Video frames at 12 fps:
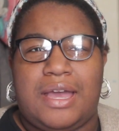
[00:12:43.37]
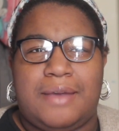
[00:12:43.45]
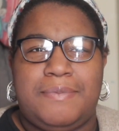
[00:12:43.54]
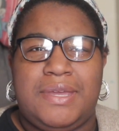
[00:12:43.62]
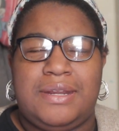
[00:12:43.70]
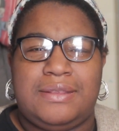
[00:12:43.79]

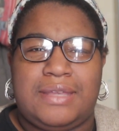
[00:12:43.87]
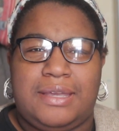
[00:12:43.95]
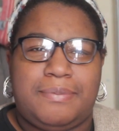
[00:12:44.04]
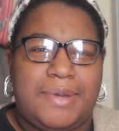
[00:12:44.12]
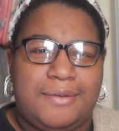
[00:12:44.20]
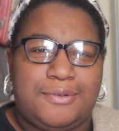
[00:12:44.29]
I've been in
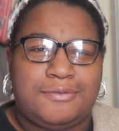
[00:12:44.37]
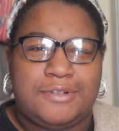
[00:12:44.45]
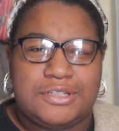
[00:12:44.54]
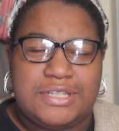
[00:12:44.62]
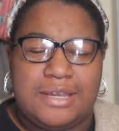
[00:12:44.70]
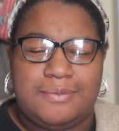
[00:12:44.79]
like my
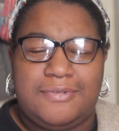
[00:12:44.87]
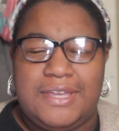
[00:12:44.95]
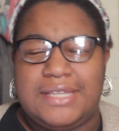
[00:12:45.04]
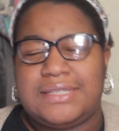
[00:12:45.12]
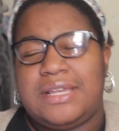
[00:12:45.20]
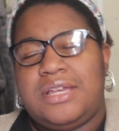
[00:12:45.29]
reverse harem
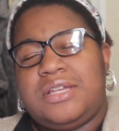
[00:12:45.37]
phase.